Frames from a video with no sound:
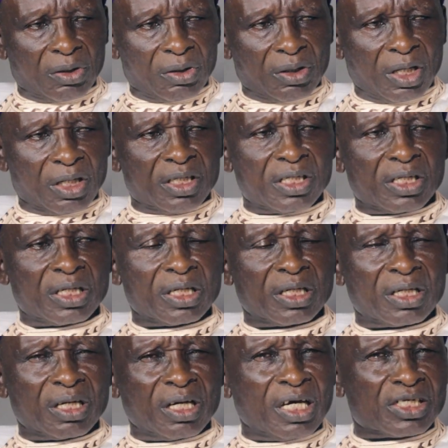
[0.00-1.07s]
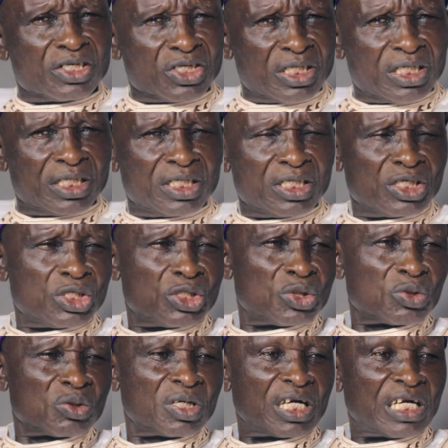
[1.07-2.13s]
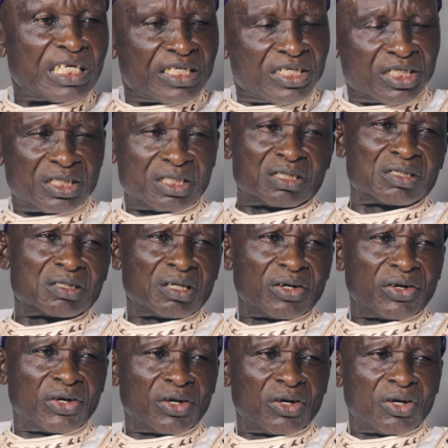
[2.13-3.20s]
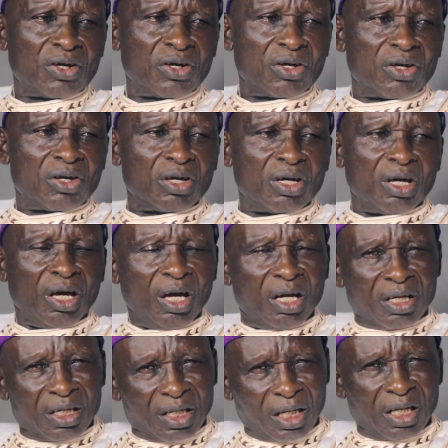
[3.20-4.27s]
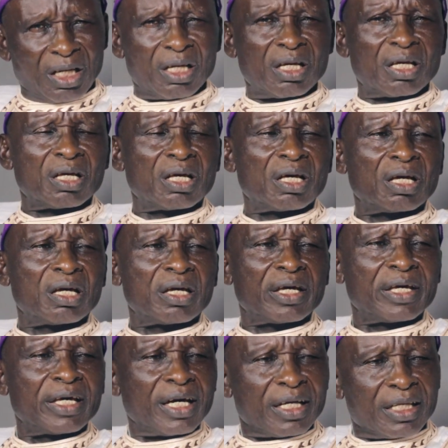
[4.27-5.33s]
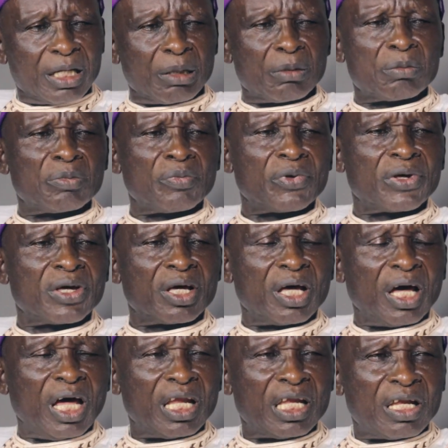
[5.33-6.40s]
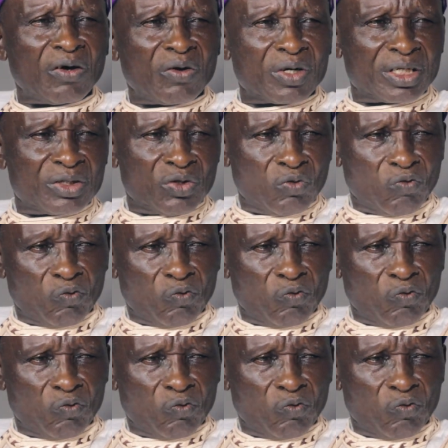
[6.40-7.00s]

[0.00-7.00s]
that the Agile should cleanse it and hear them and allow them to